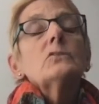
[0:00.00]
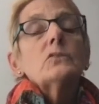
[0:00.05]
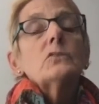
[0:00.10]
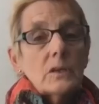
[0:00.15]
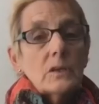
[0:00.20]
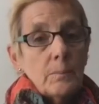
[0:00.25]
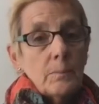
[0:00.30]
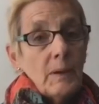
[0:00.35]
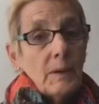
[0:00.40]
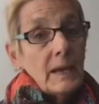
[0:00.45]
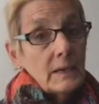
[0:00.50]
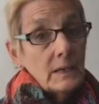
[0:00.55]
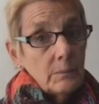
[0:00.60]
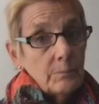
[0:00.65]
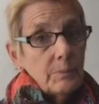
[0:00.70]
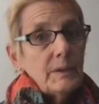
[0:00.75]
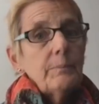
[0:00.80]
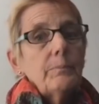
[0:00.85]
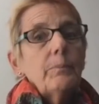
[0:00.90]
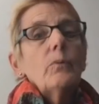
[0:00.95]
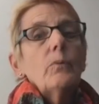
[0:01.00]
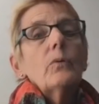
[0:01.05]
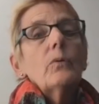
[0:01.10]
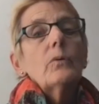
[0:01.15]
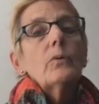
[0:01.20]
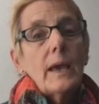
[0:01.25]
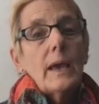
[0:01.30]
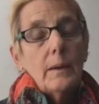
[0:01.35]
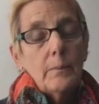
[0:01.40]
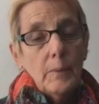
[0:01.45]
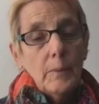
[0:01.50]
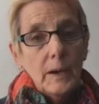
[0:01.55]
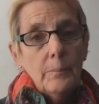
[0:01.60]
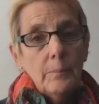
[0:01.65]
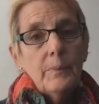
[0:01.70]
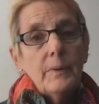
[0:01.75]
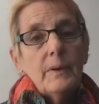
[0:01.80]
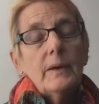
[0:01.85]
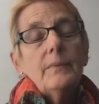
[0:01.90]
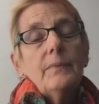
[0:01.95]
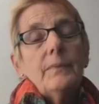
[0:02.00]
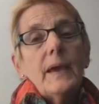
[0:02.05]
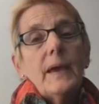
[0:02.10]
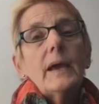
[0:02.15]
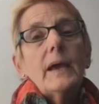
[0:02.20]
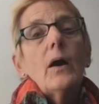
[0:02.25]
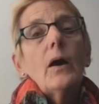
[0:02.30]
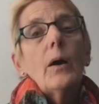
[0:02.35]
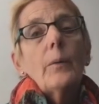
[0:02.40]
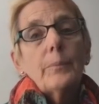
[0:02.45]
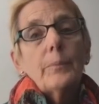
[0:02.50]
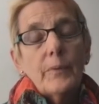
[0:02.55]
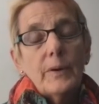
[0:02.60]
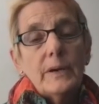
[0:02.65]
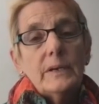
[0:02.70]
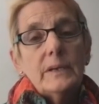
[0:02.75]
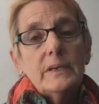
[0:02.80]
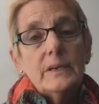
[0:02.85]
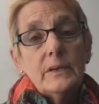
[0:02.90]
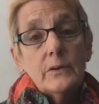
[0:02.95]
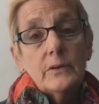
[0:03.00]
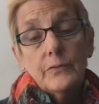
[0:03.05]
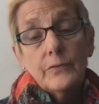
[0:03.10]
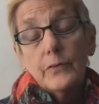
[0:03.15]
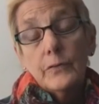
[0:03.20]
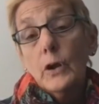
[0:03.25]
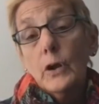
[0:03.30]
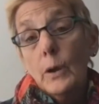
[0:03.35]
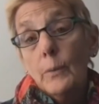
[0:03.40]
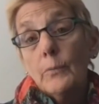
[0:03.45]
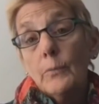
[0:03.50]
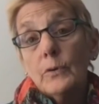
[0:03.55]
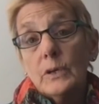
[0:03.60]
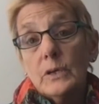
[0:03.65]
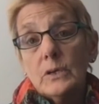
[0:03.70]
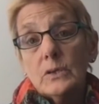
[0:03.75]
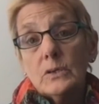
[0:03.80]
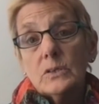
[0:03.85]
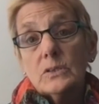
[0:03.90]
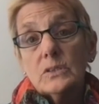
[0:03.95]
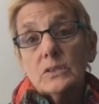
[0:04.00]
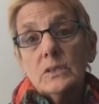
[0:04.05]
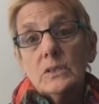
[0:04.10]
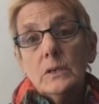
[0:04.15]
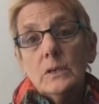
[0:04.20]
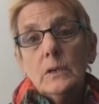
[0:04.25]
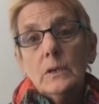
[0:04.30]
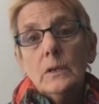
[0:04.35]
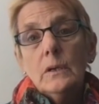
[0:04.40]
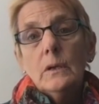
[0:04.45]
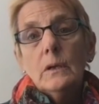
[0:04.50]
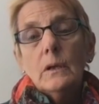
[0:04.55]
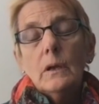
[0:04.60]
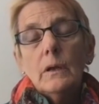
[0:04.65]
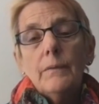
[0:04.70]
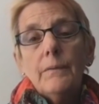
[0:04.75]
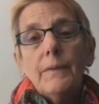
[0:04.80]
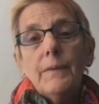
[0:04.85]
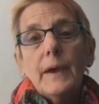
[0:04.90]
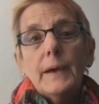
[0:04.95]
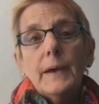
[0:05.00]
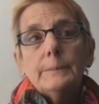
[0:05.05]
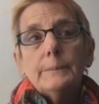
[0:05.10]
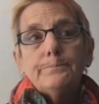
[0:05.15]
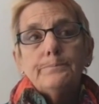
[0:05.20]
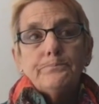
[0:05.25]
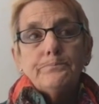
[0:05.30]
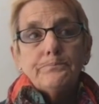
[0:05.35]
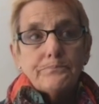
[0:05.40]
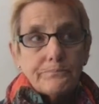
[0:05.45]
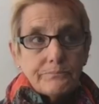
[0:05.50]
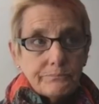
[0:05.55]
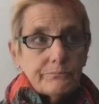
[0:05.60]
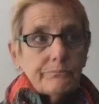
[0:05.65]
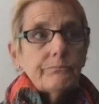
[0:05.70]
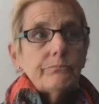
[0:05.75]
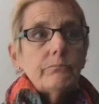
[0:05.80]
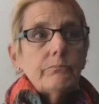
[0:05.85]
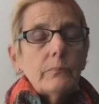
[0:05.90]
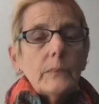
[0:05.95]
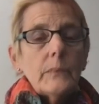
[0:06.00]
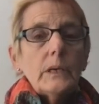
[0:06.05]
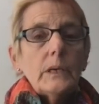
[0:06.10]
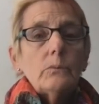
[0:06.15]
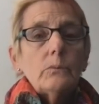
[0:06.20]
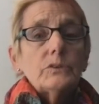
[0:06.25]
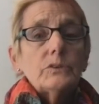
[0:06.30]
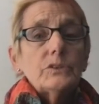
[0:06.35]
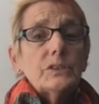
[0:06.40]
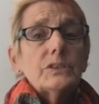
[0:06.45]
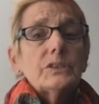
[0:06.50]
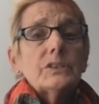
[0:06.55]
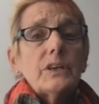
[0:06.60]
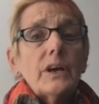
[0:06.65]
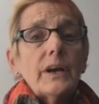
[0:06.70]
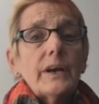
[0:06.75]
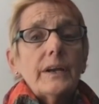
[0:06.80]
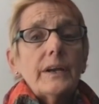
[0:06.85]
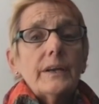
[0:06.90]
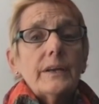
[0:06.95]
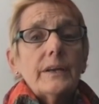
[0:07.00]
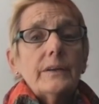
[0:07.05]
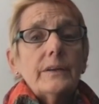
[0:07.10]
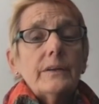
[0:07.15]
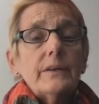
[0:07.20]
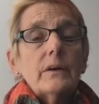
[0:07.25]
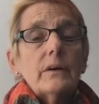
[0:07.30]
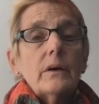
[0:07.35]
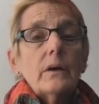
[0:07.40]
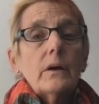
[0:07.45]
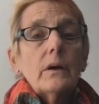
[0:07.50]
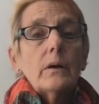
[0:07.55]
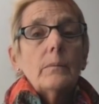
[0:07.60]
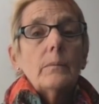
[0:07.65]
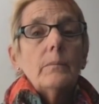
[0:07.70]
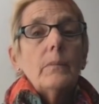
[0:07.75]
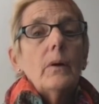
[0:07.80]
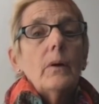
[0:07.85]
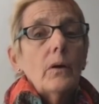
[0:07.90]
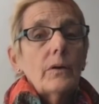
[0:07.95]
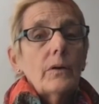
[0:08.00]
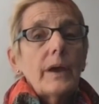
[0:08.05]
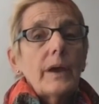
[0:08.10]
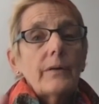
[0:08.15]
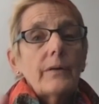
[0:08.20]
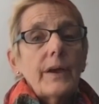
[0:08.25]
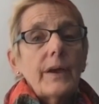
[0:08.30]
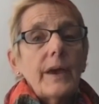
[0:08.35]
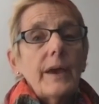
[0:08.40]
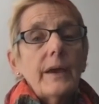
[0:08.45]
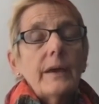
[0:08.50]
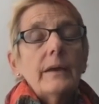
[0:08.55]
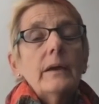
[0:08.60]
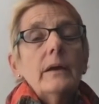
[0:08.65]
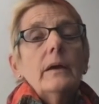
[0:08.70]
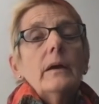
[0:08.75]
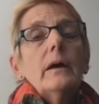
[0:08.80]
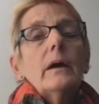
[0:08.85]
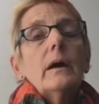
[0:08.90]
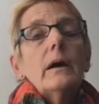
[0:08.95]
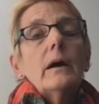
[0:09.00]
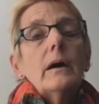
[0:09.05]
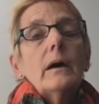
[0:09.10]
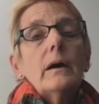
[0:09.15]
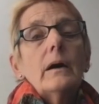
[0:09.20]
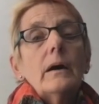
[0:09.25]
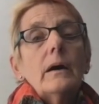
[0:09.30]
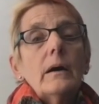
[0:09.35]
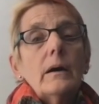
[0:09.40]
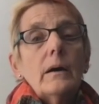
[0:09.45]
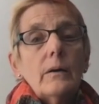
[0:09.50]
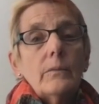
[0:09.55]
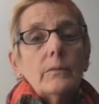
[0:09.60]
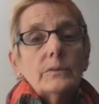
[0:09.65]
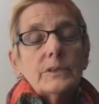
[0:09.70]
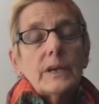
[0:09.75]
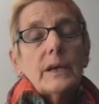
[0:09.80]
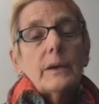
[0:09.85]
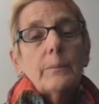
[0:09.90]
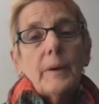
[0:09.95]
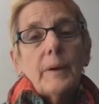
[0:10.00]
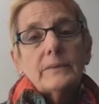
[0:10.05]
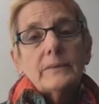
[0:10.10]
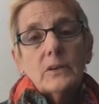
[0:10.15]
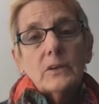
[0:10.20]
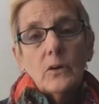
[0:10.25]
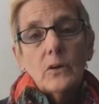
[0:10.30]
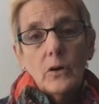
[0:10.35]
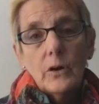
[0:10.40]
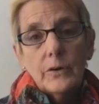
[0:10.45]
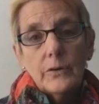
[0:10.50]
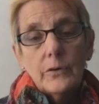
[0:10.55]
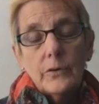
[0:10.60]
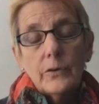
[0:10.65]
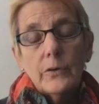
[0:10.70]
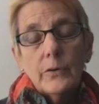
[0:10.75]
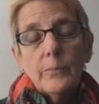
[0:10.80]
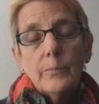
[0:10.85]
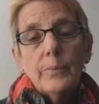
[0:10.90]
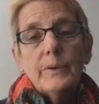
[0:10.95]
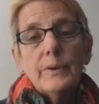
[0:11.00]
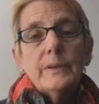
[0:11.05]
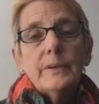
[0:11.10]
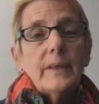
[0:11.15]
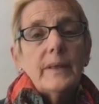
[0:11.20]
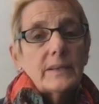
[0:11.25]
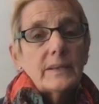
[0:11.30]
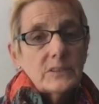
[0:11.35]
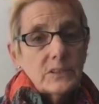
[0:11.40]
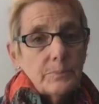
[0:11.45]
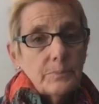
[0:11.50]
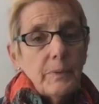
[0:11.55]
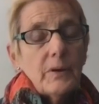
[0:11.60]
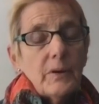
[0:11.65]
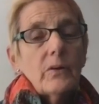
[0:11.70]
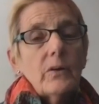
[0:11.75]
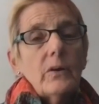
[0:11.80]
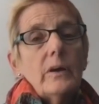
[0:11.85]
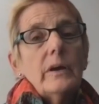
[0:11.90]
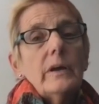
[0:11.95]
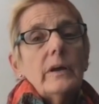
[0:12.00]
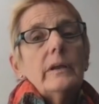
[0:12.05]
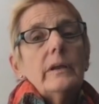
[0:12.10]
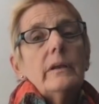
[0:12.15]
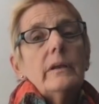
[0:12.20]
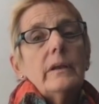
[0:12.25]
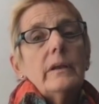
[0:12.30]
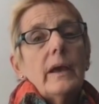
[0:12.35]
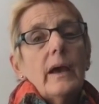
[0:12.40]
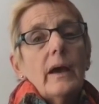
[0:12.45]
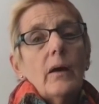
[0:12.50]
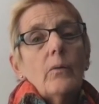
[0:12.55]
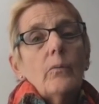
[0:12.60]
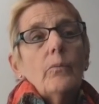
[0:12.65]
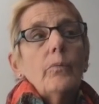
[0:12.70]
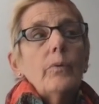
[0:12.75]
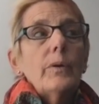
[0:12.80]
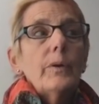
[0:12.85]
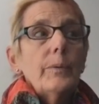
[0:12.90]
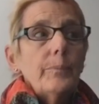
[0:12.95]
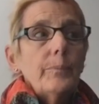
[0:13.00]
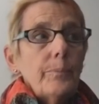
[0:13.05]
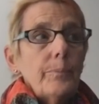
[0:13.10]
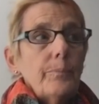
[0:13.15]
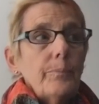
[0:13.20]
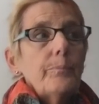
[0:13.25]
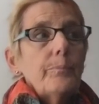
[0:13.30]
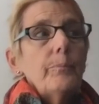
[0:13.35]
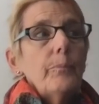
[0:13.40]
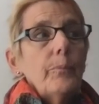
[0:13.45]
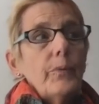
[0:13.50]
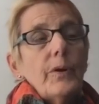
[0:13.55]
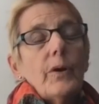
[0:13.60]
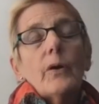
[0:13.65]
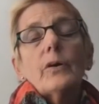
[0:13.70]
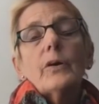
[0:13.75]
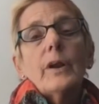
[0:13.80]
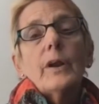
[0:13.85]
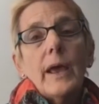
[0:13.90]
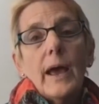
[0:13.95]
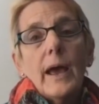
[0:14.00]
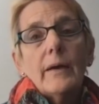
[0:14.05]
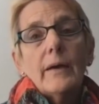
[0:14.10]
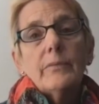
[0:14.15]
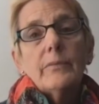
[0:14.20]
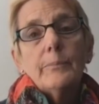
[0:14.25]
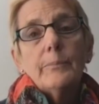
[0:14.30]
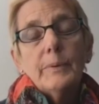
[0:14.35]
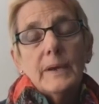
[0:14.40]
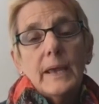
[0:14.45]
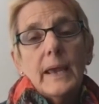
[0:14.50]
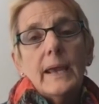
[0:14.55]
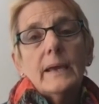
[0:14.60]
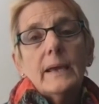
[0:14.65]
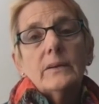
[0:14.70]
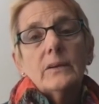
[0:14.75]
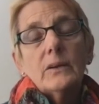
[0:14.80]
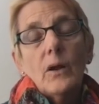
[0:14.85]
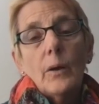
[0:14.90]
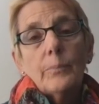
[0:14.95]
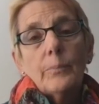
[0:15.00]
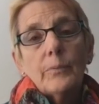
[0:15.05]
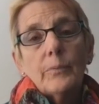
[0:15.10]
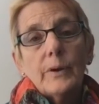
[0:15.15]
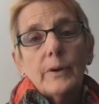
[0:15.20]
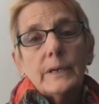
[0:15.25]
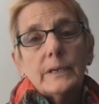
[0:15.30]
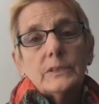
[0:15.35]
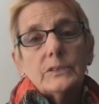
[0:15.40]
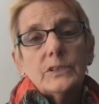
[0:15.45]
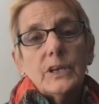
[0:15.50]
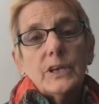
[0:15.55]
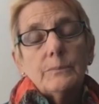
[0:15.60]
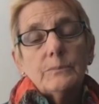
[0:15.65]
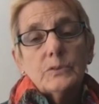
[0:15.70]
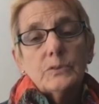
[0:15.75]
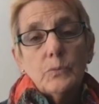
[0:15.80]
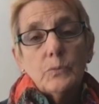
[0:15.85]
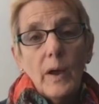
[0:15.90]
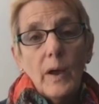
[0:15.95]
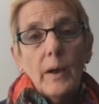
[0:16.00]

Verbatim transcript: so the commanding people came up and they operated here for a number of years and then it was decided um, okay okay uh, we'll take it back to goddard but in that spirit now we we are going to have a big hand in operating james